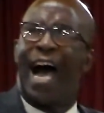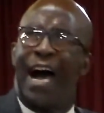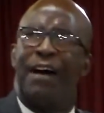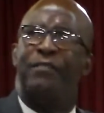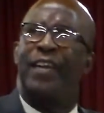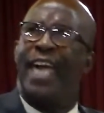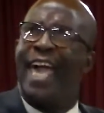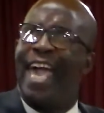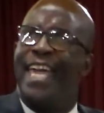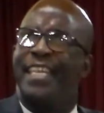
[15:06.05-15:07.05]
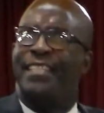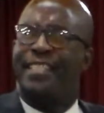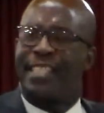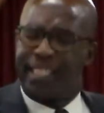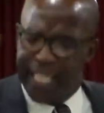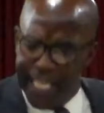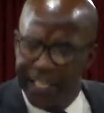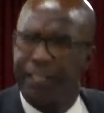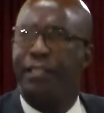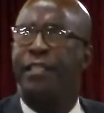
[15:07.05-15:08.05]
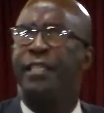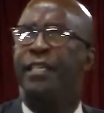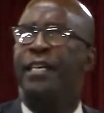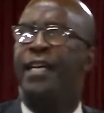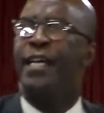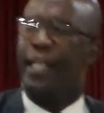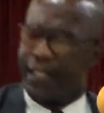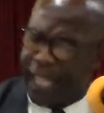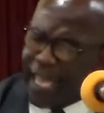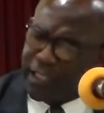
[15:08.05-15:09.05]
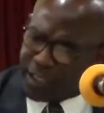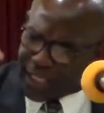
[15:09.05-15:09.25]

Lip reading: have any sin, then